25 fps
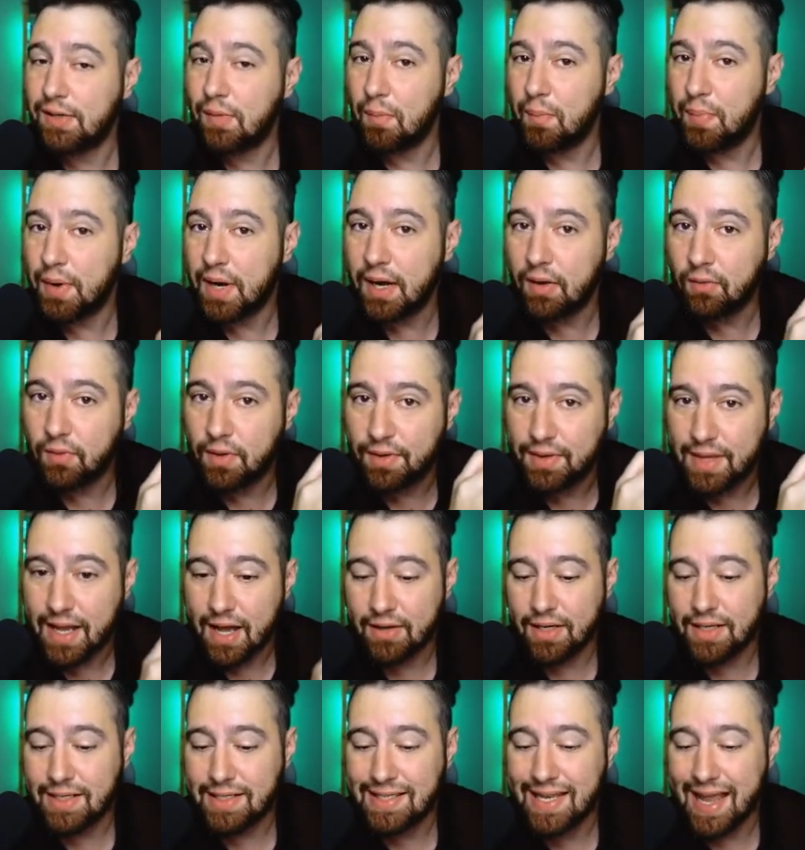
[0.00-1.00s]
But without
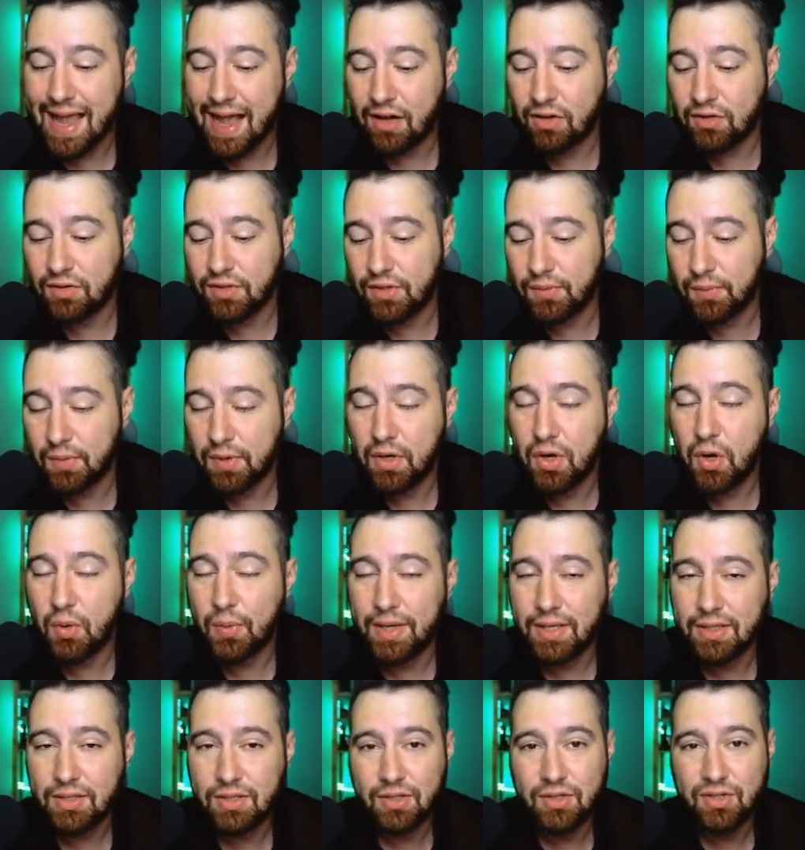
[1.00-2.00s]
a doubt, we're
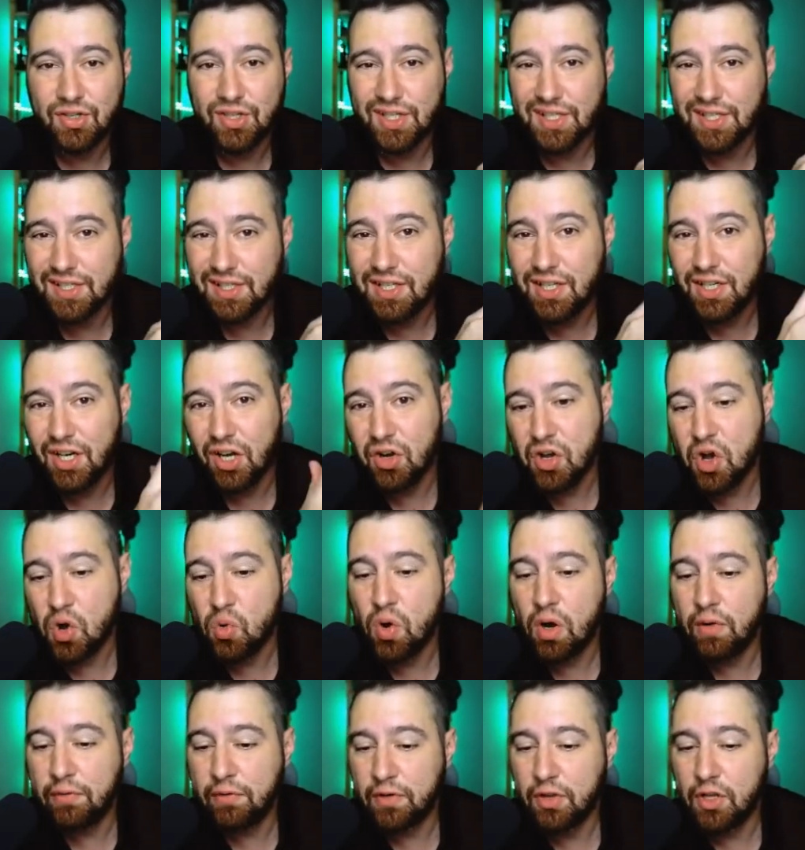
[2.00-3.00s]
going to just, go
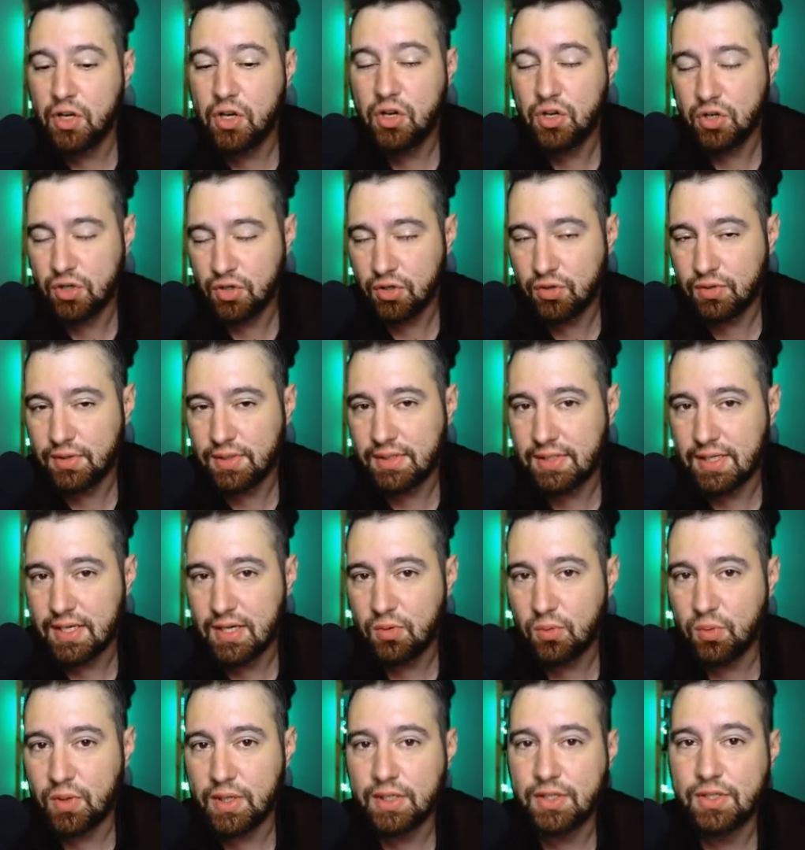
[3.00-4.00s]
over the news, see
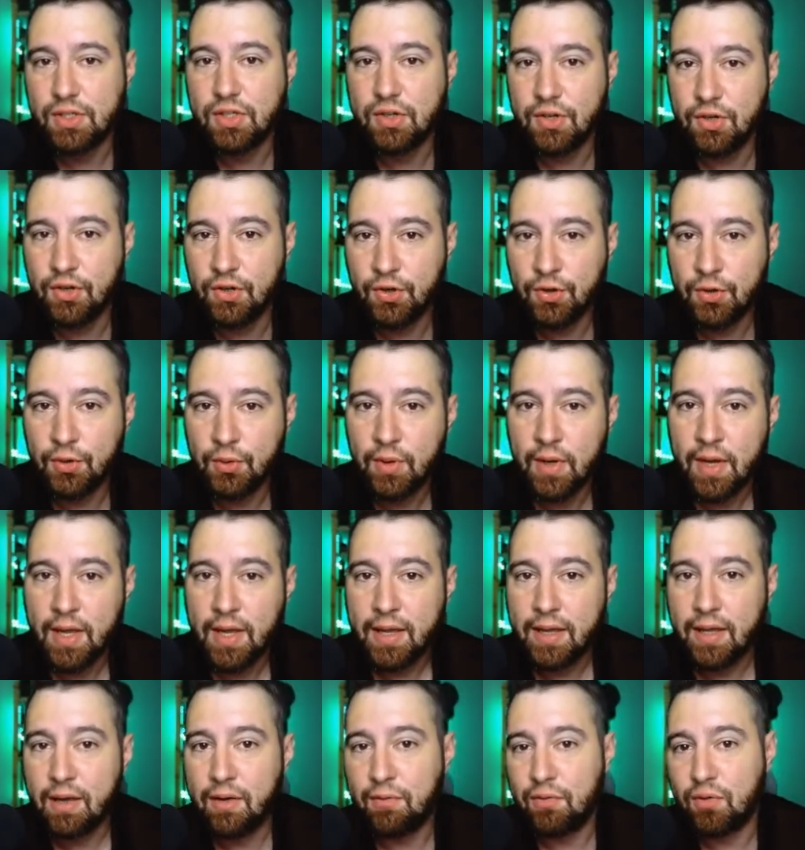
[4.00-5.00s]
what's new,
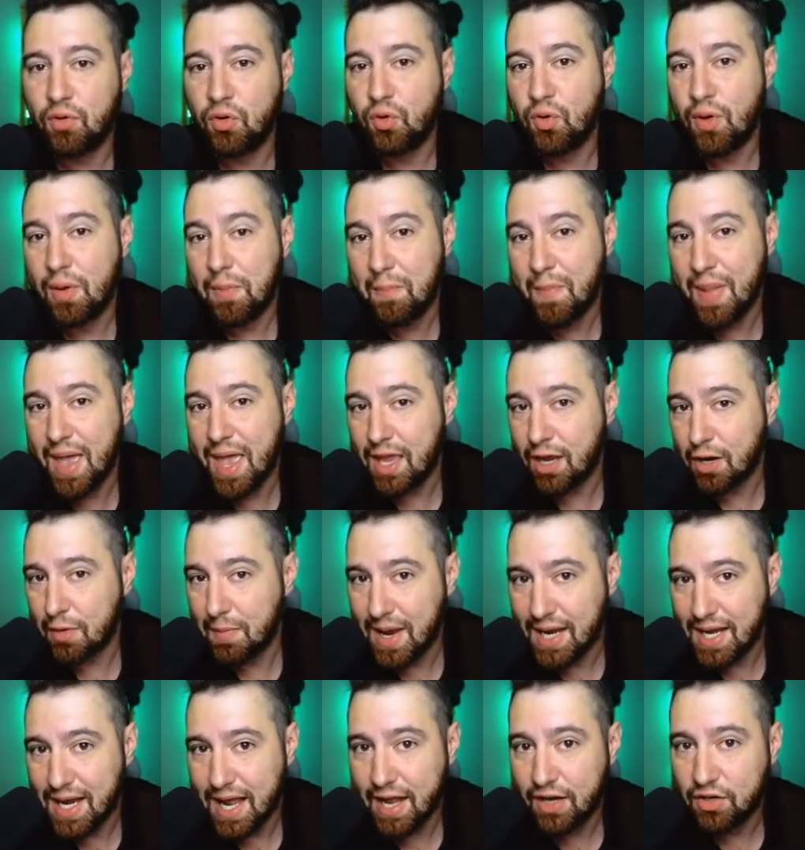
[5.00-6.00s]
if you may or
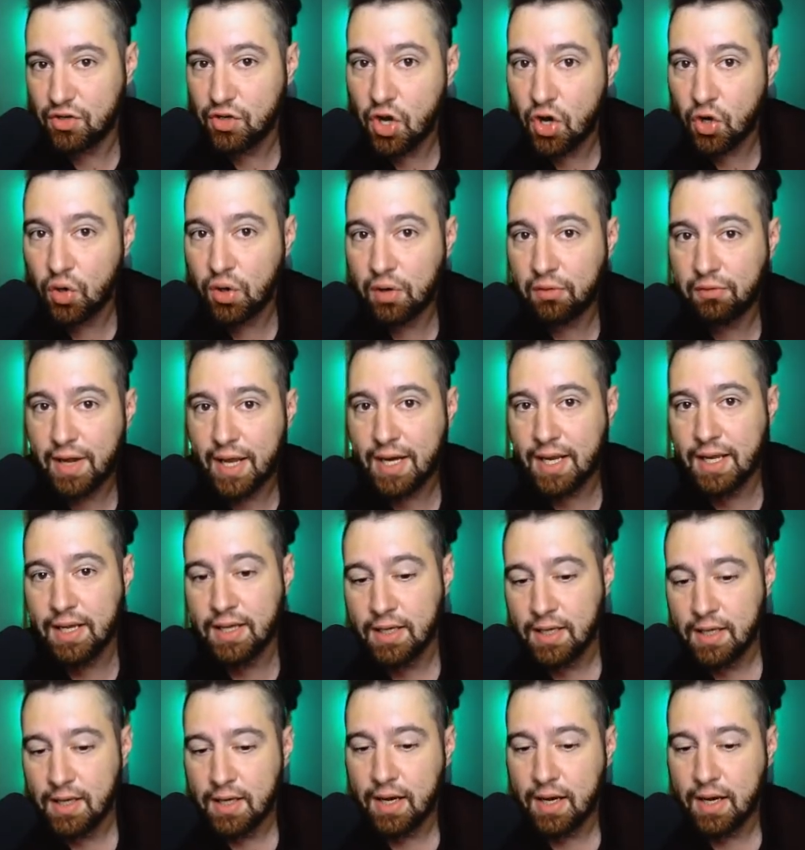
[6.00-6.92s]
may not know already.